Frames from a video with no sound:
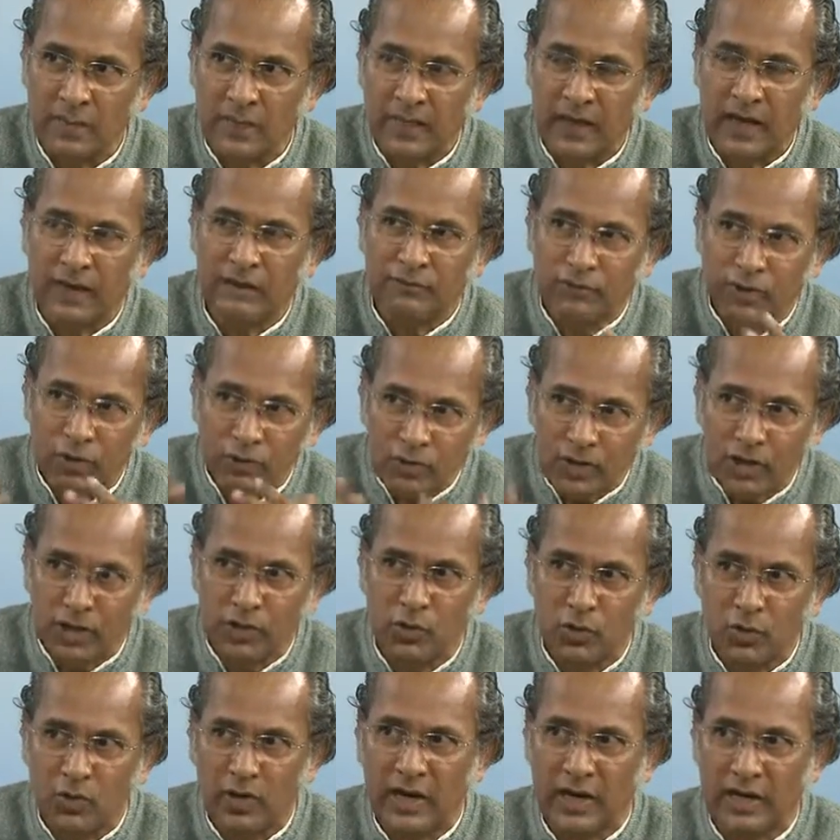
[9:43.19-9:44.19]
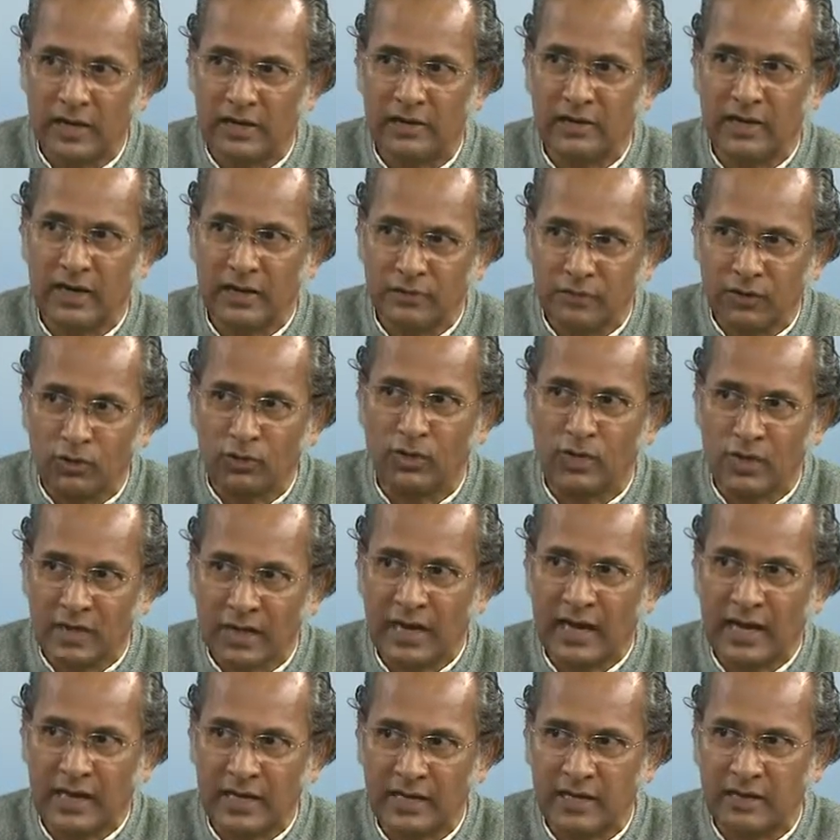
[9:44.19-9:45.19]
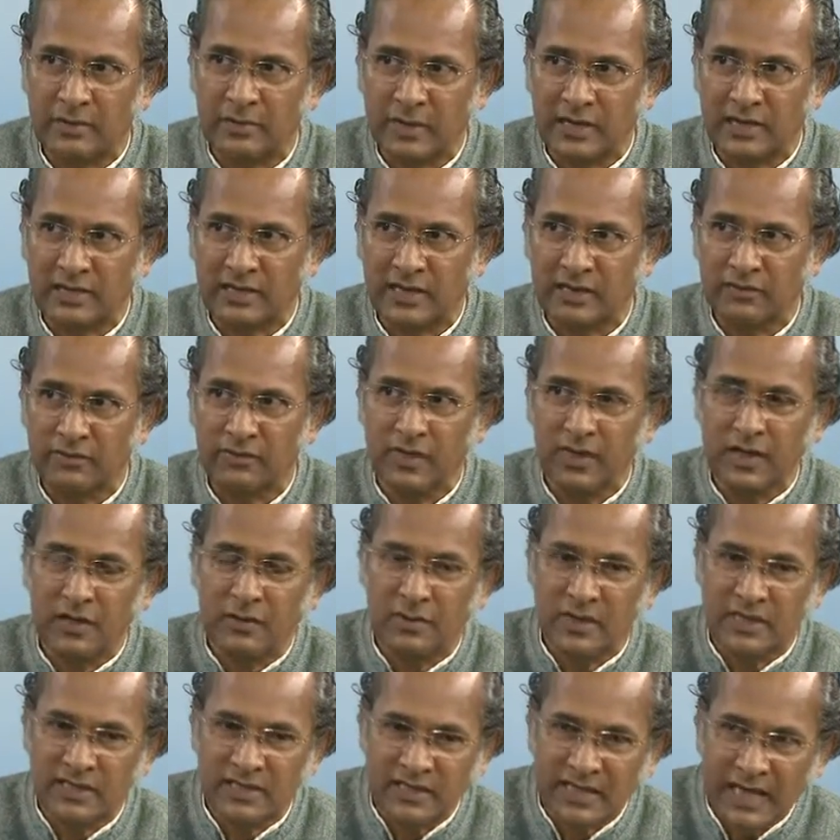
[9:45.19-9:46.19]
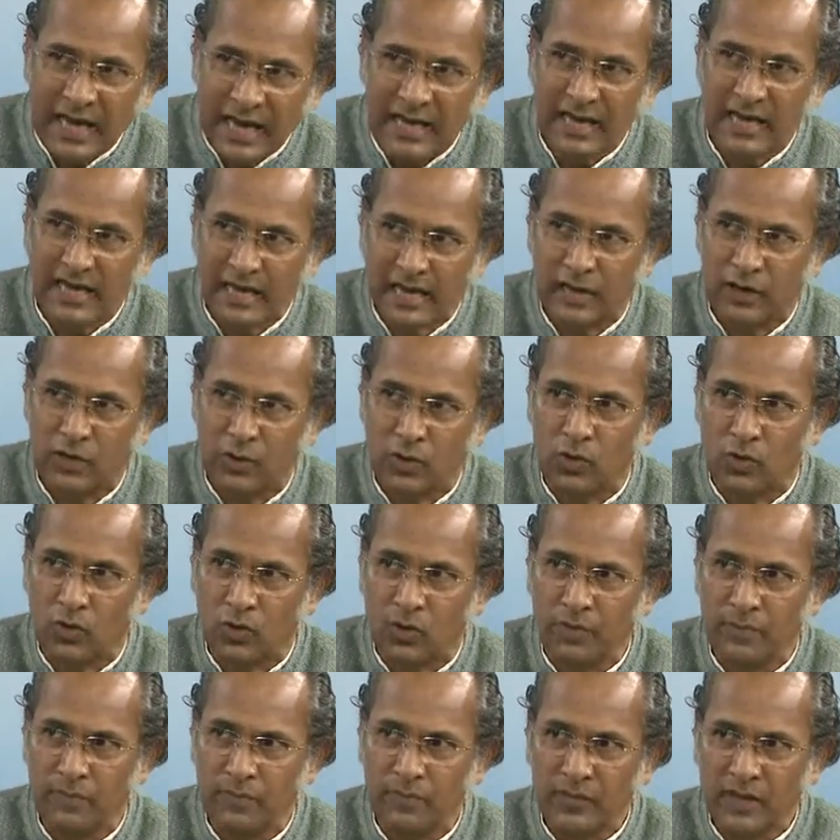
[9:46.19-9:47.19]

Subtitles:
I found the new light, I found the clarity myself by standing alone,